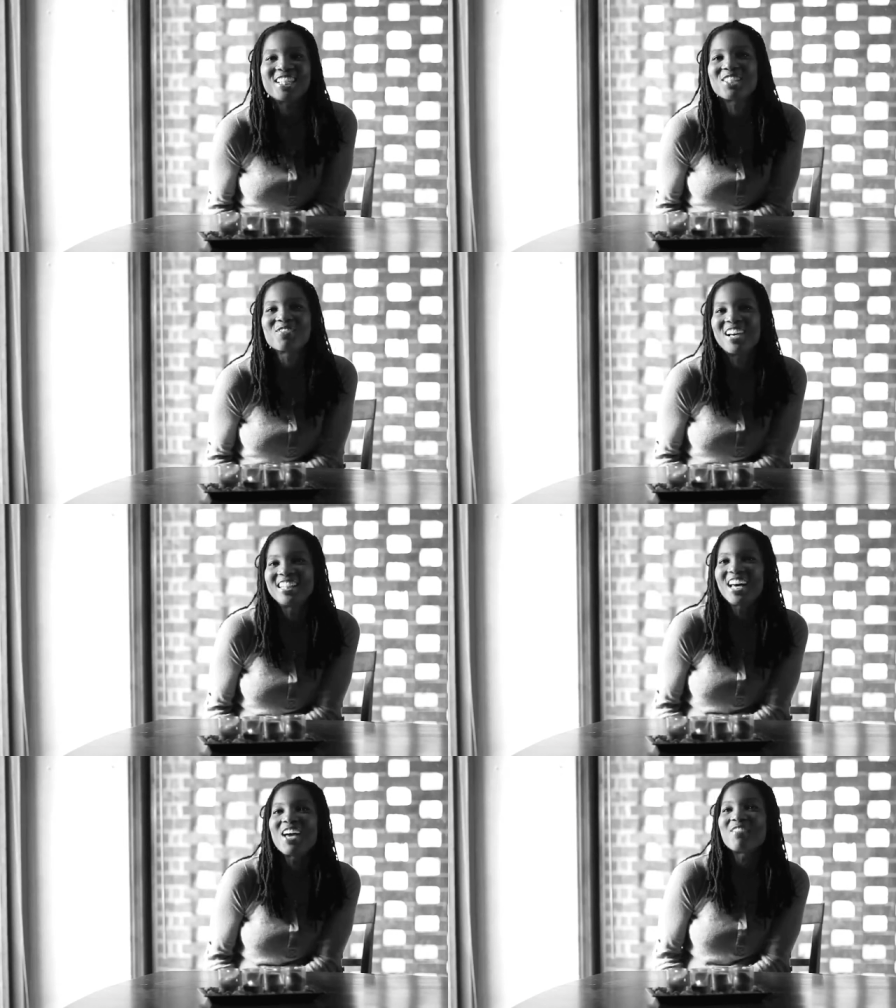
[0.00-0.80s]
this is my
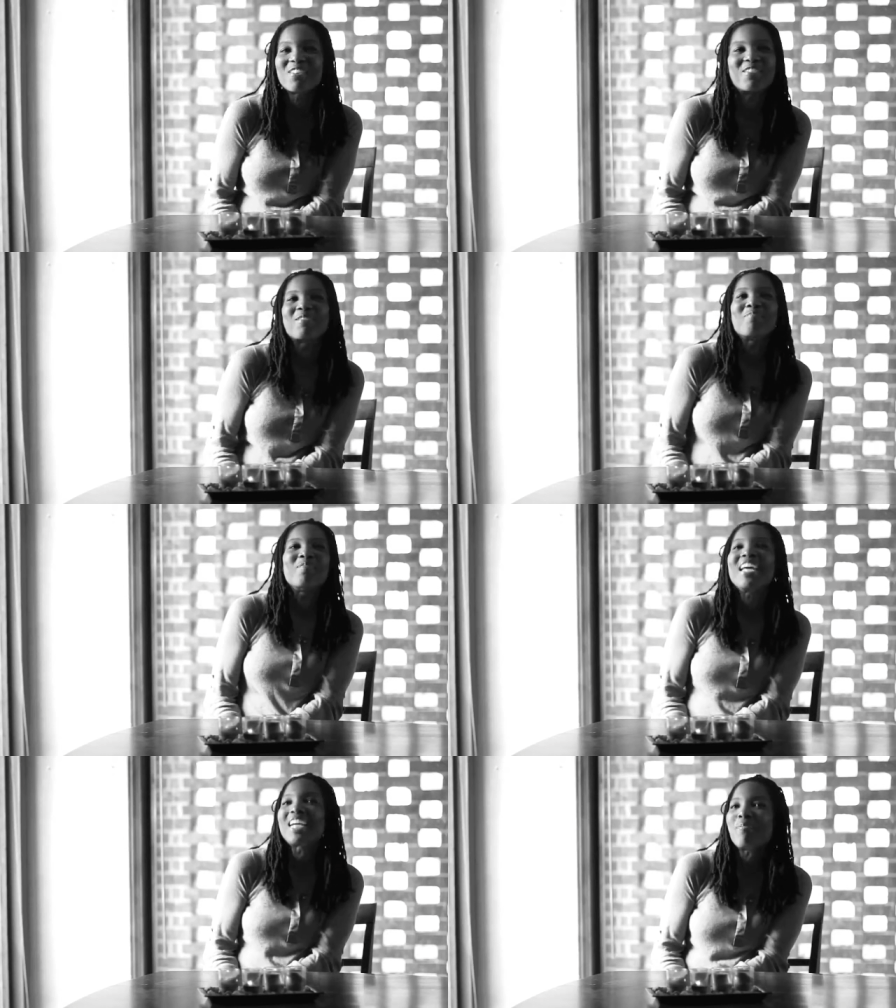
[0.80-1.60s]
life. I want to
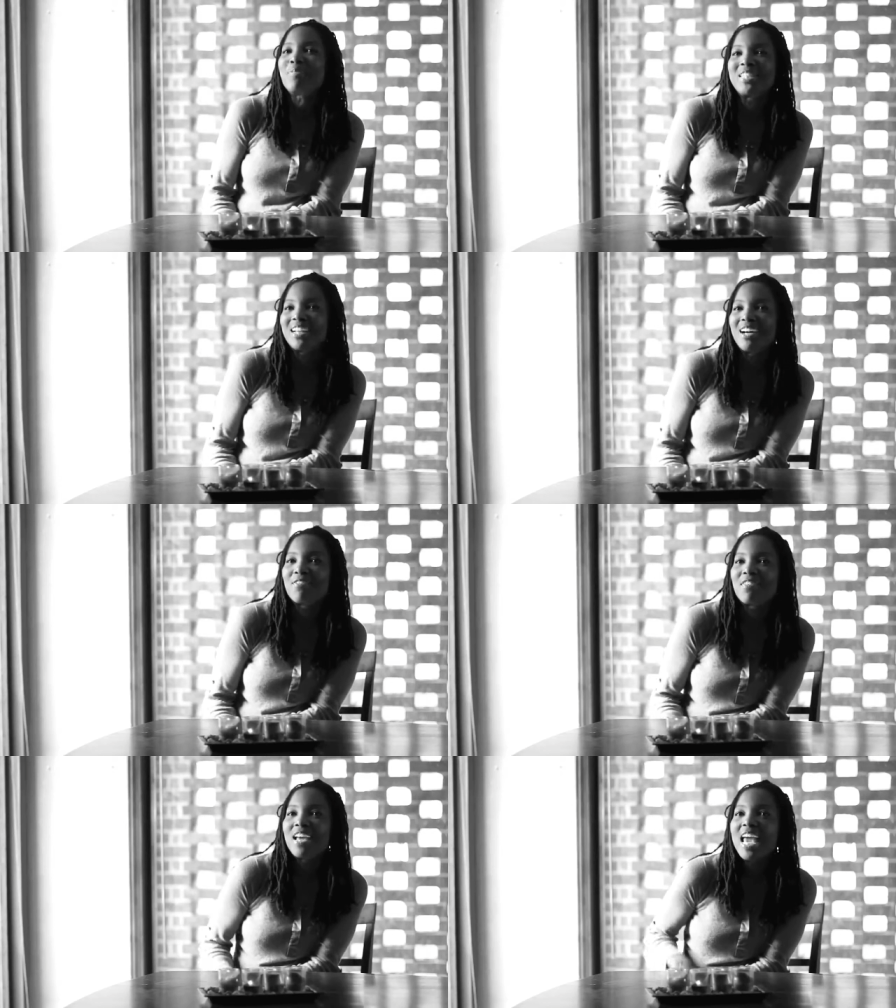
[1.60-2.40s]
make up
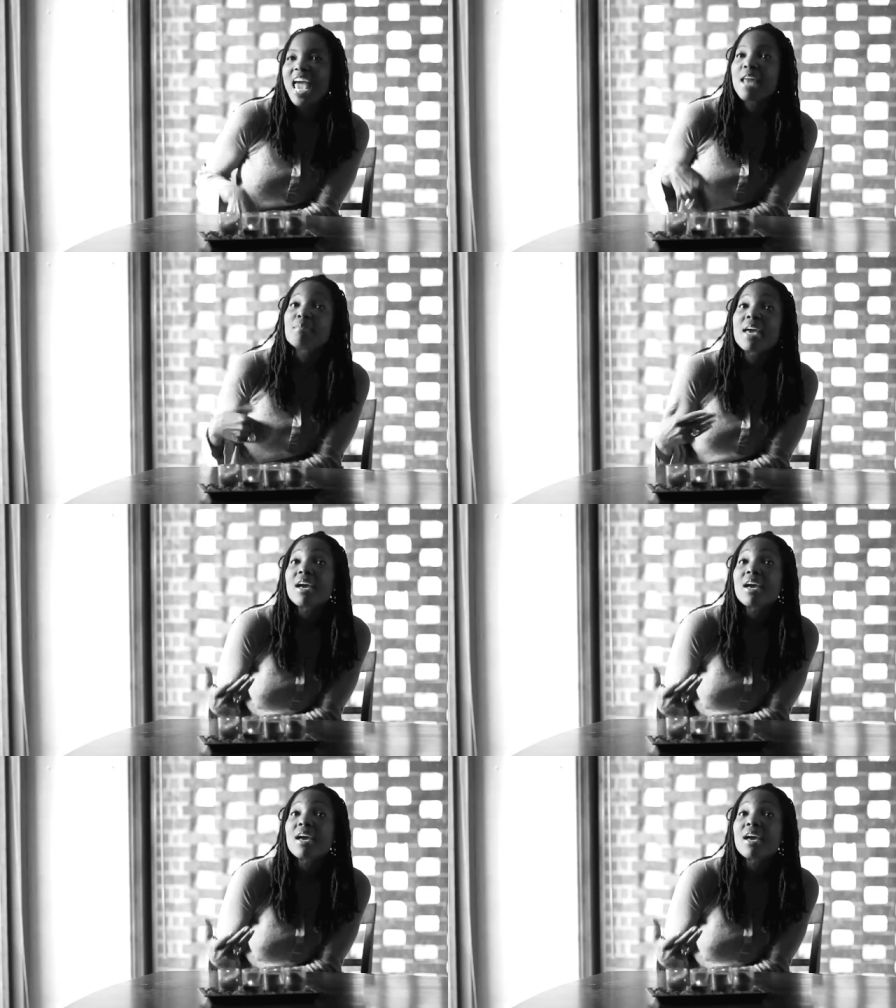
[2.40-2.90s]
stuff and